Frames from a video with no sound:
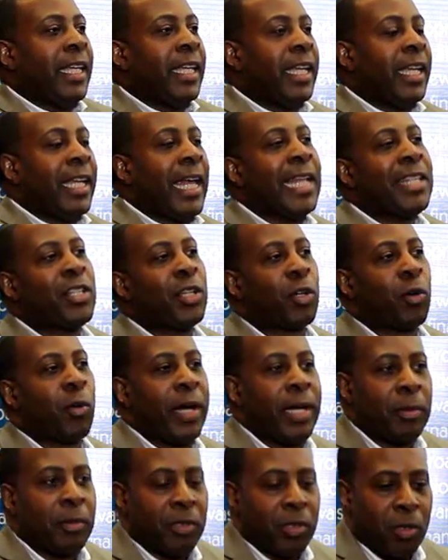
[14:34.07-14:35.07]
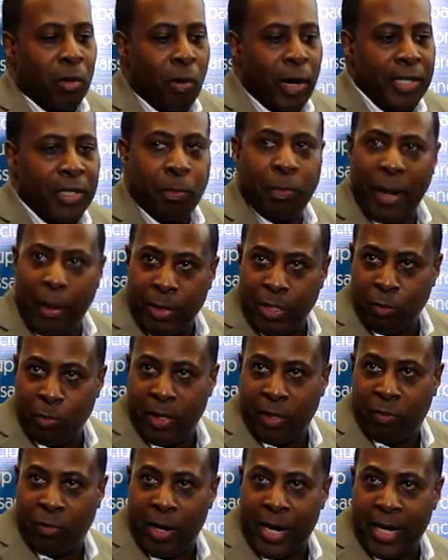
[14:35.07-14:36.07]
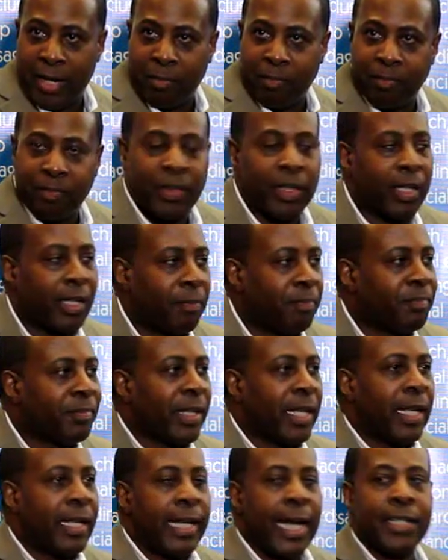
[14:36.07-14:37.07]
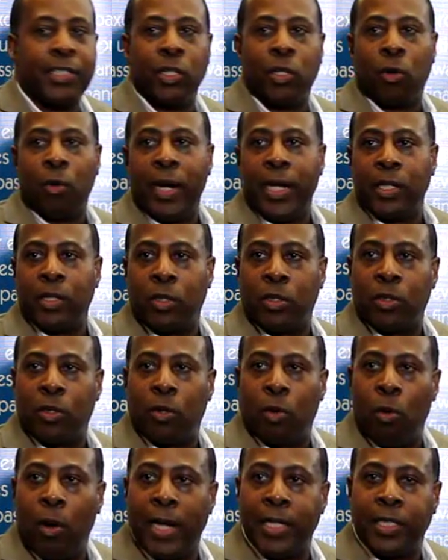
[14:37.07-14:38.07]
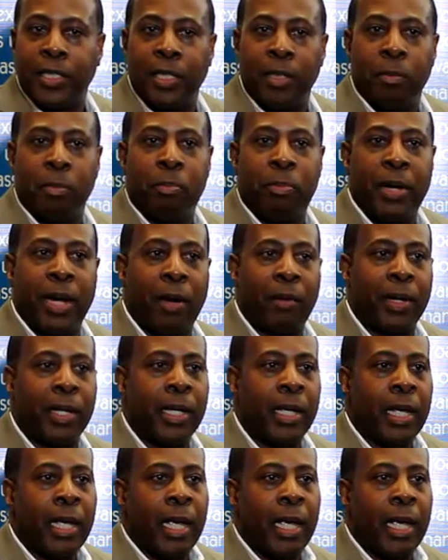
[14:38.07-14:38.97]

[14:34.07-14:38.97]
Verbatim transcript: That's a great question. Perry Smith, right? Yes. That's a great question, Perry.